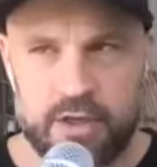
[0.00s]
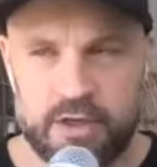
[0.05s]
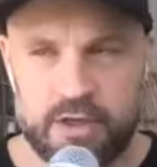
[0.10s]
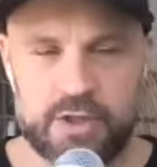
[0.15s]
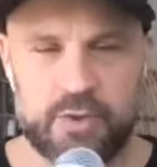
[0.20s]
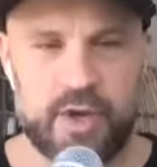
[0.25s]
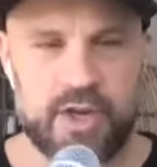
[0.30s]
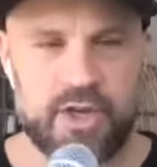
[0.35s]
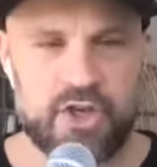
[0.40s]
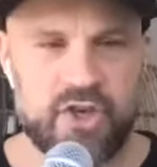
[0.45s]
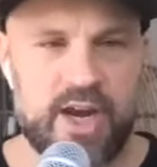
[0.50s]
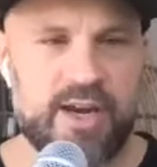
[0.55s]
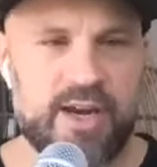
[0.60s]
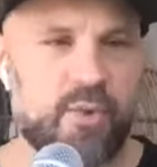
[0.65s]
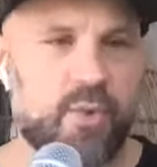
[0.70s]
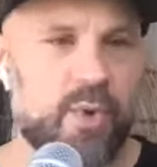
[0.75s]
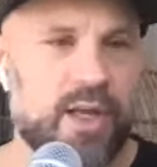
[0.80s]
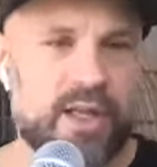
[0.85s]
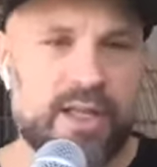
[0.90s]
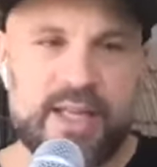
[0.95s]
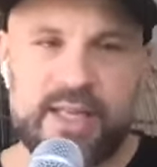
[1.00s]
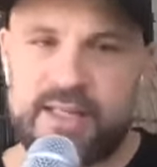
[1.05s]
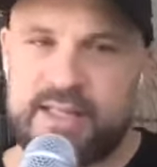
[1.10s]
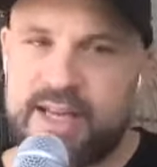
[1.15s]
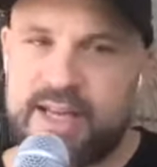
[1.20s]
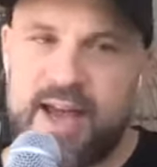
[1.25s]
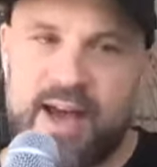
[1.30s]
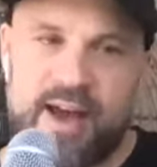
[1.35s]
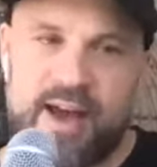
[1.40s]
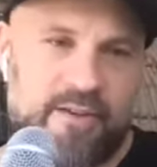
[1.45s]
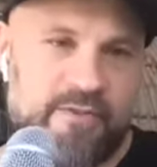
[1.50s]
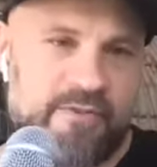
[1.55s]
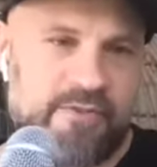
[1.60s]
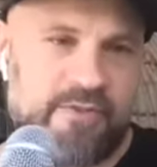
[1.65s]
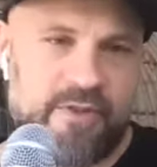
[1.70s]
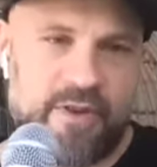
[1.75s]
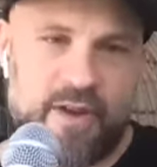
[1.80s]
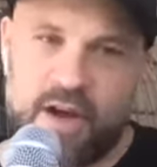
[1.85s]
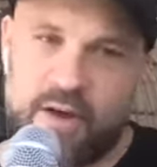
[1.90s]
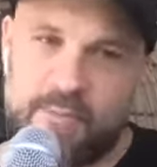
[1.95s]
so i try to at least have
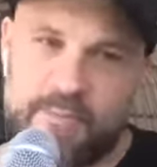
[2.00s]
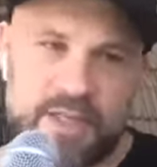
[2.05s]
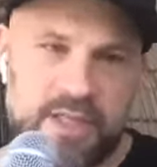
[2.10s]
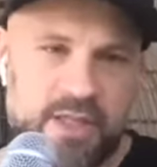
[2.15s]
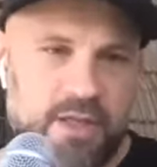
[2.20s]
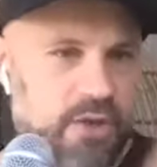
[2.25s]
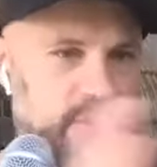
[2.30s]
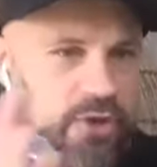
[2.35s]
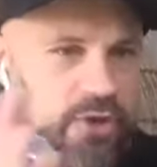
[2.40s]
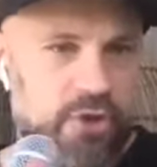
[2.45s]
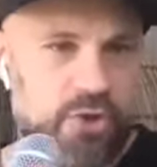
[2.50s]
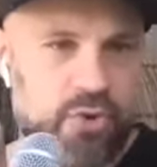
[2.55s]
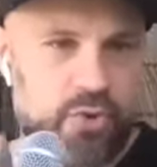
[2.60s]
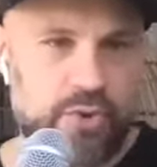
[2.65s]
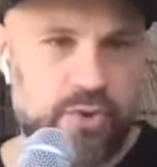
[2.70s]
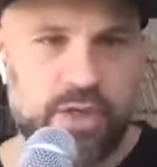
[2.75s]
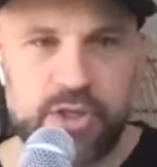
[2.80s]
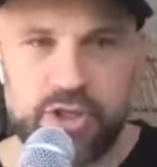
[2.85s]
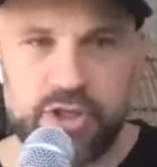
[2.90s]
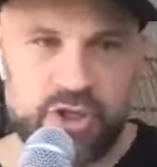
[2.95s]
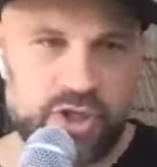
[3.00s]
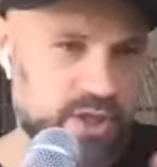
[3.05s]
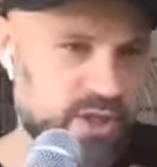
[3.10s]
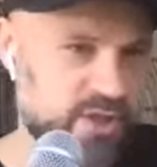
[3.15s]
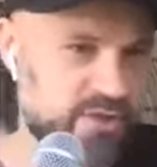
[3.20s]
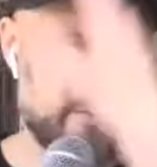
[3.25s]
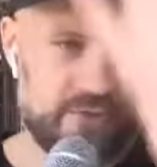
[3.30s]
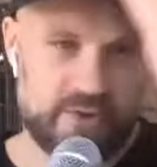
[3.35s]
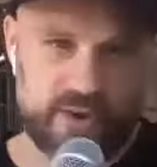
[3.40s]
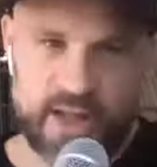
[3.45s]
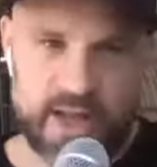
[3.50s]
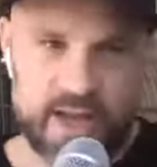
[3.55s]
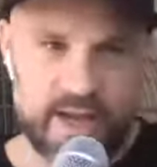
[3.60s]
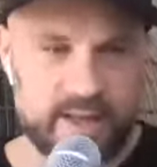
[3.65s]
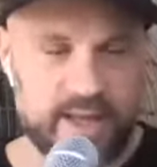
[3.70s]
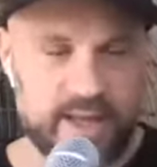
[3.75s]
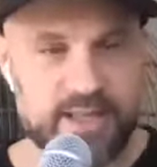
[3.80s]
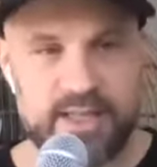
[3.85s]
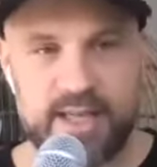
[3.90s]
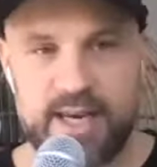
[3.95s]
up until noon just for like
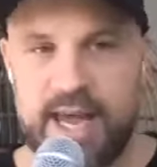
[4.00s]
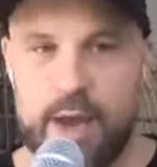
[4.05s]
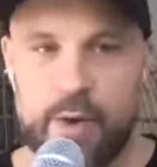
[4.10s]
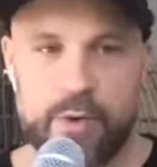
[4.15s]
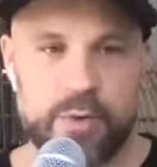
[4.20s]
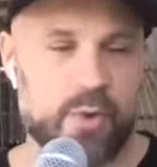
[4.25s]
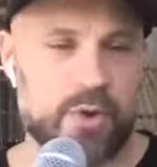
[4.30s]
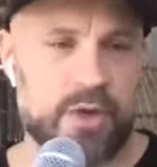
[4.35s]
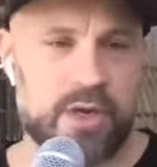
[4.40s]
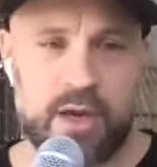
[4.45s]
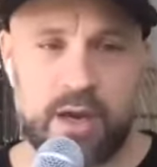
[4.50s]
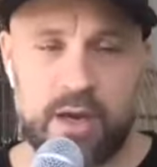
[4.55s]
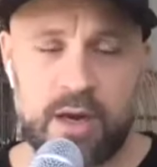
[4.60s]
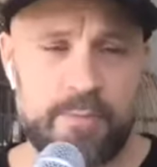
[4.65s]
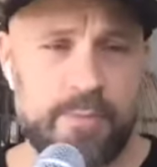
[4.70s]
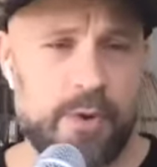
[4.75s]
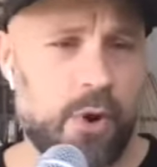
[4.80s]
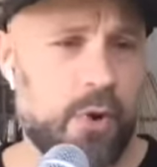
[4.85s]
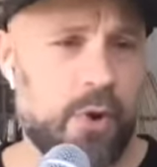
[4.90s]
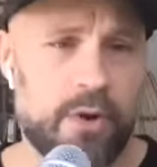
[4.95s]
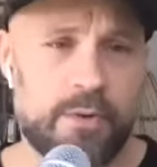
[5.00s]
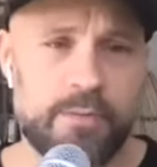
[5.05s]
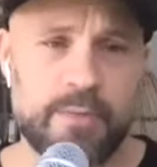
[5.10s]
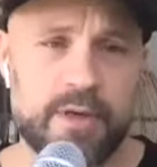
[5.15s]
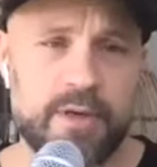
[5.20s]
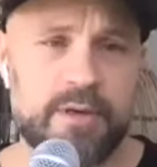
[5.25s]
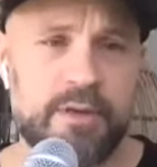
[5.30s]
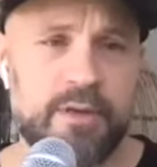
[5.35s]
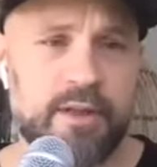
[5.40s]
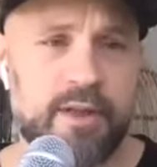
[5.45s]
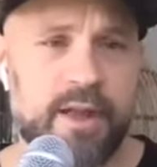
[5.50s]
like today i was working on a poem